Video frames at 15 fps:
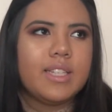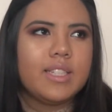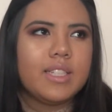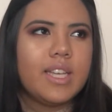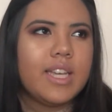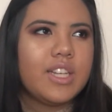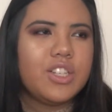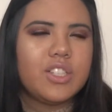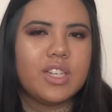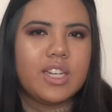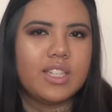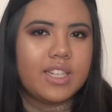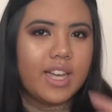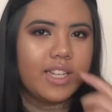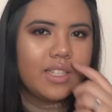It's like just an
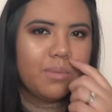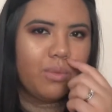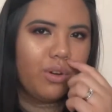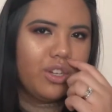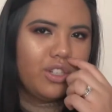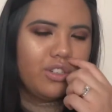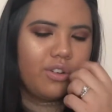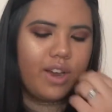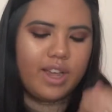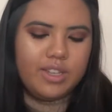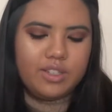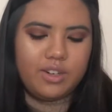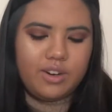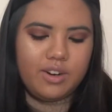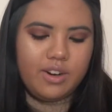intense
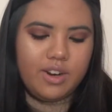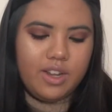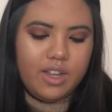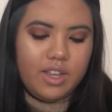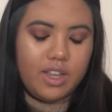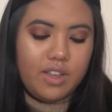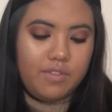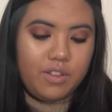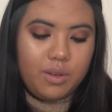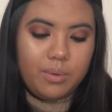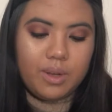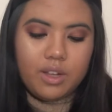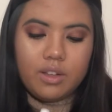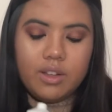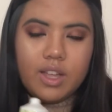moisturizer, if you
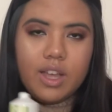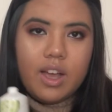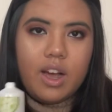will.